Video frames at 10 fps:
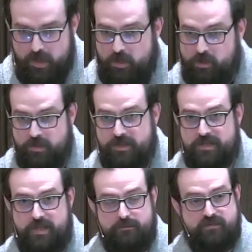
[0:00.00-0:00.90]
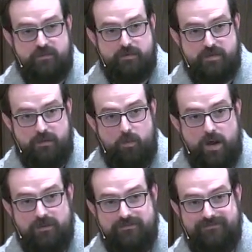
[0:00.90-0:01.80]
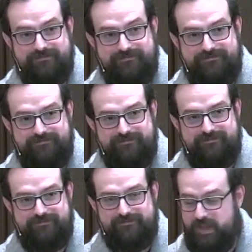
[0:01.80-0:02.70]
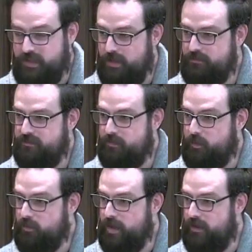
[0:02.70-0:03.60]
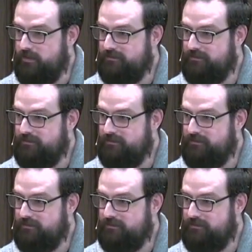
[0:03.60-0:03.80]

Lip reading: Goodness comes from somewhere. It comes from the Creator.